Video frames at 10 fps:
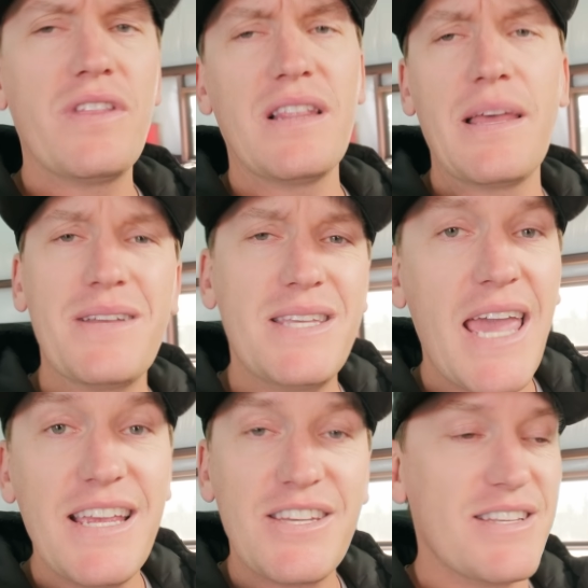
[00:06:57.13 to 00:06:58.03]
the
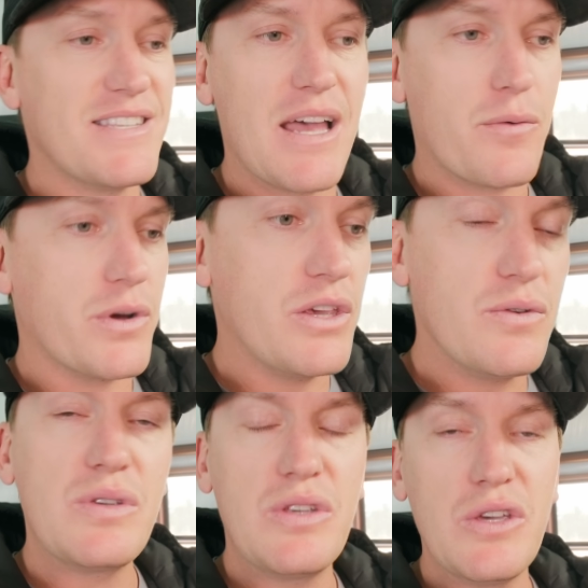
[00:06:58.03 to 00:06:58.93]
limitations that we're
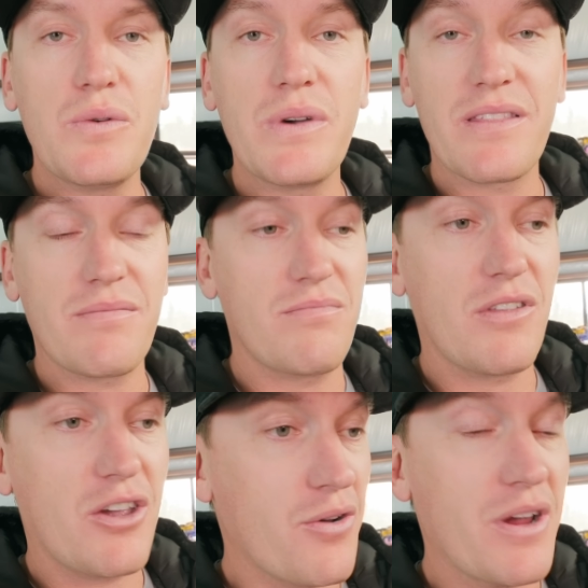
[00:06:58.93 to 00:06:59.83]
used to with
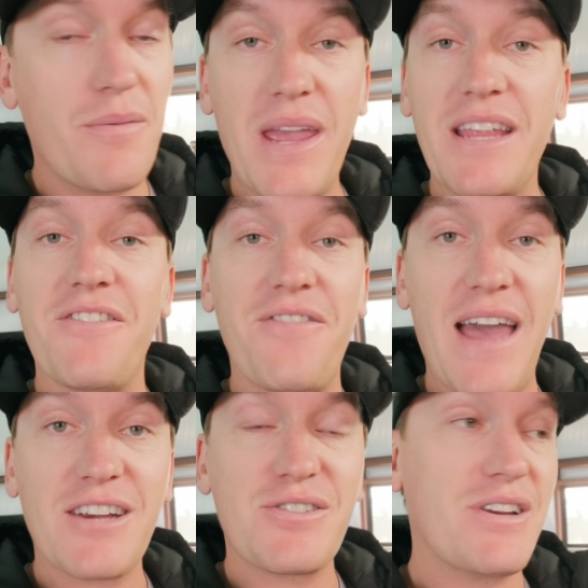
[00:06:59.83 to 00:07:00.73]
current
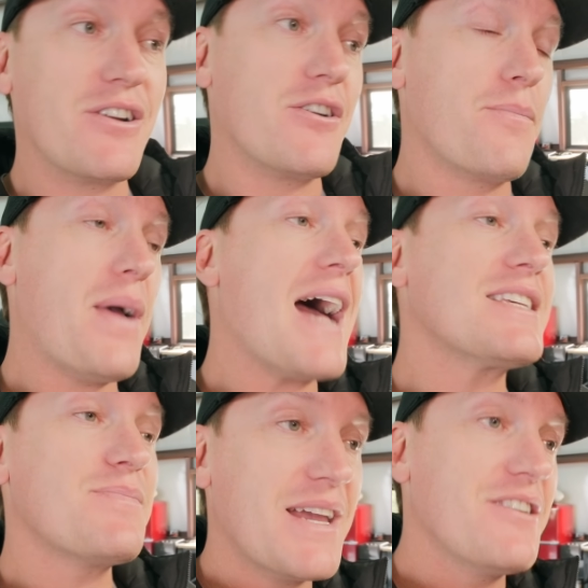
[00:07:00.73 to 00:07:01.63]
manufacturing or
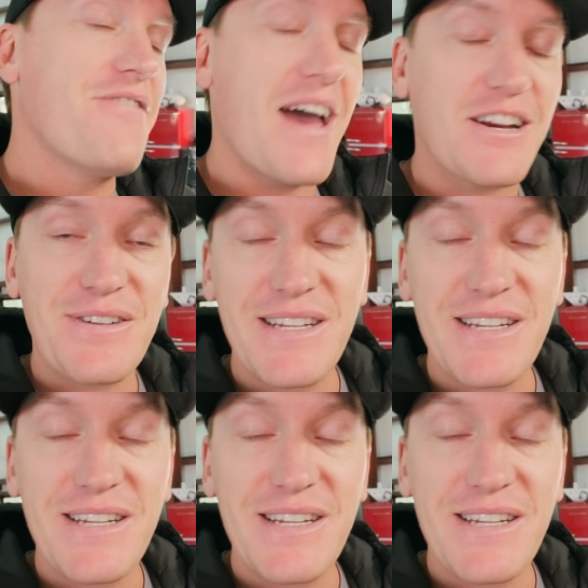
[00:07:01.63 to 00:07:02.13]
past manufacturing